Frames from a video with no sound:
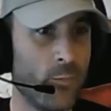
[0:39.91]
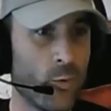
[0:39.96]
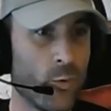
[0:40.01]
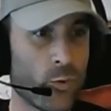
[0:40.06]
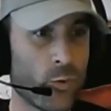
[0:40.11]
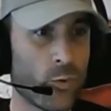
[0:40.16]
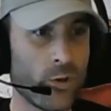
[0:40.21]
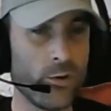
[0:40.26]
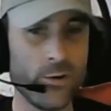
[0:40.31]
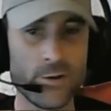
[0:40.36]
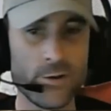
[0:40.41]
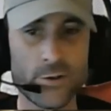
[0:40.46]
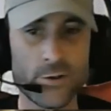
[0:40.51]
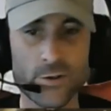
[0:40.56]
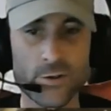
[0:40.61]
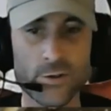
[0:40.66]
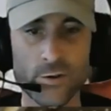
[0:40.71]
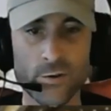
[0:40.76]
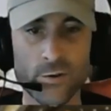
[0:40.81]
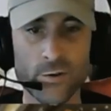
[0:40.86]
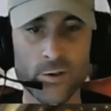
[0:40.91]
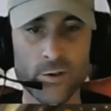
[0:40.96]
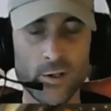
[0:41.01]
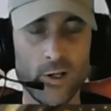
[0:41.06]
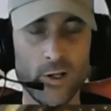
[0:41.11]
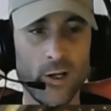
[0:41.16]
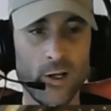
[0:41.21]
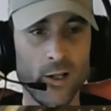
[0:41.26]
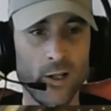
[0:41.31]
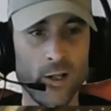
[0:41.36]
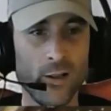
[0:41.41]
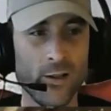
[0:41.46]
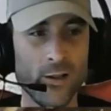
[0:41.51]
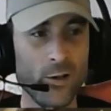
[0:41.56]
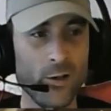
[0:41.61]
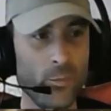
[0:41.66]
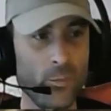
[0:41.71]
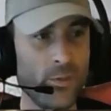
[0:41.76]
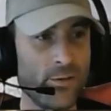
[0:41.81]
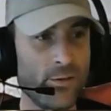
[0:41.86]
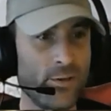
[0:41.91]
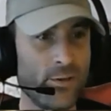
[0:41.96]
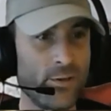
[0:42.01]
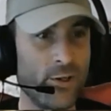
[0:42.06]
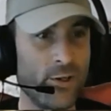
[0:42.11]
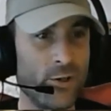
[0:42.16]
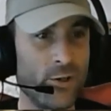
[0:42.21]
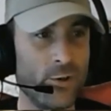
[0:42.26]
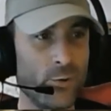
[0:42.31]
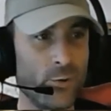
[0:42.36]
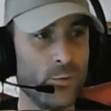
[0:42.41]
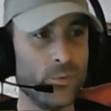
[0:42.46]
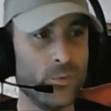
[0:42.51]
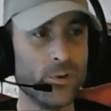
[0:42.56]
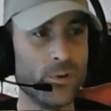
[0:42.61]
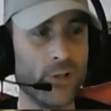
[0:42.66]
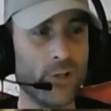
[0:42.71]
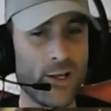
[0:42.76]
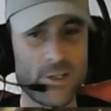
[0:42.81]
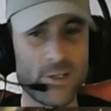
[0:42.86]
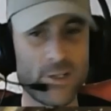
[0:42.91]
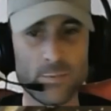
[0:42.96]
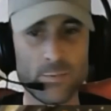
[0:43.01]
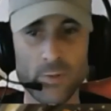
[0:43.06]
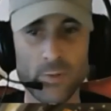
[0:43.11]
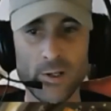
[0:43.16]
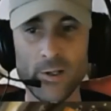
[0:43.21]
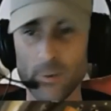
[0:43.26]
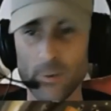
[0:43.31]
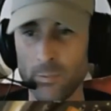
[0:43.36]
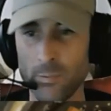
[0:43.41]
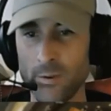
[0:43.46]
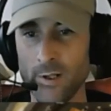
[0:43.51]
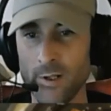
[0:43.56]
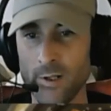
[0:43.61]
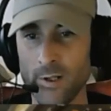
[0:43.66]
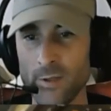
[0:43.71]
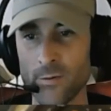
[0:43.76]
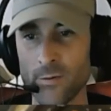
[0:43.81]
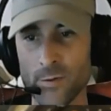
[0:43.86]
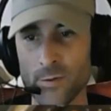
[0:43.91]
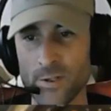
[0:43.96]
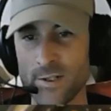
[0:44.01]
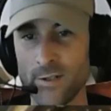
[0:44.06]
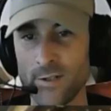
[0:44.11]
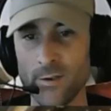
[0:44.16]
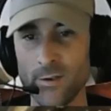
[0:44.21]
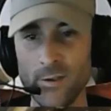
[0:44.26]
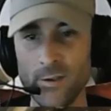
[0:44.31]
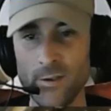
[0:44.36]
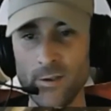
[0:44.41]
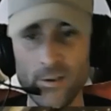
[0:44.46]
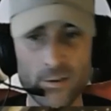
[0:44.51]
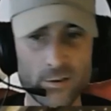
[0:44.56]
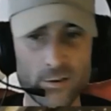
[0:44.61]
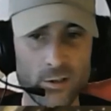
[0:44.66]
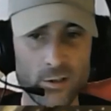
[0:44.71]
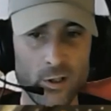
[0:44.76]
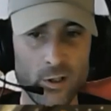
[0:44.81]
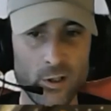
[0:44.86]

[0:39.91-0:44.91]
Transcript: But we're going to go ahead and start a little bit of a new Let's Play or playthrough series.